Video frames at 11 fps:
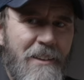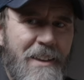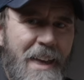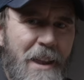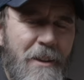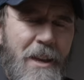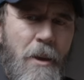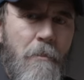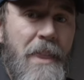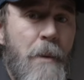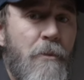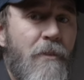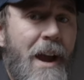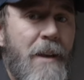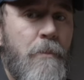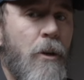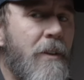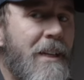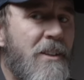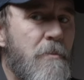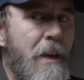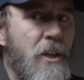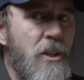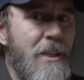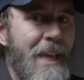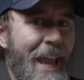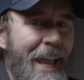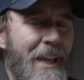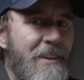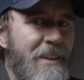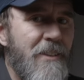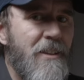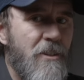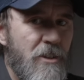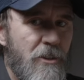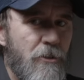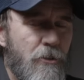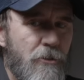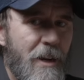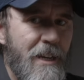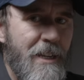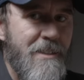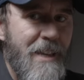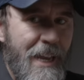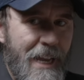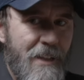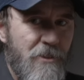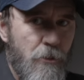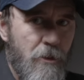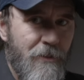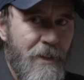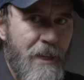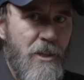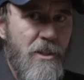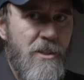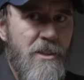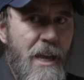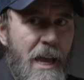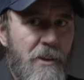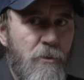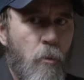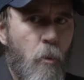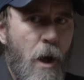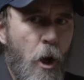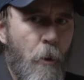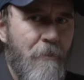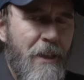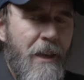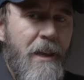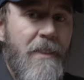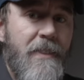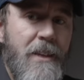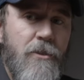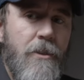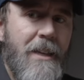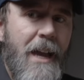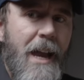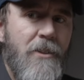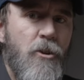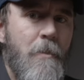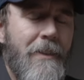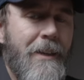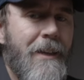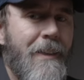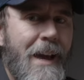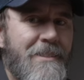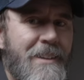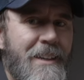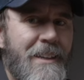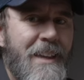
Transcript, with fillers: only that, but they provide building inspection and desk adjuster trainings and certifications as well. These are the guys who make the classic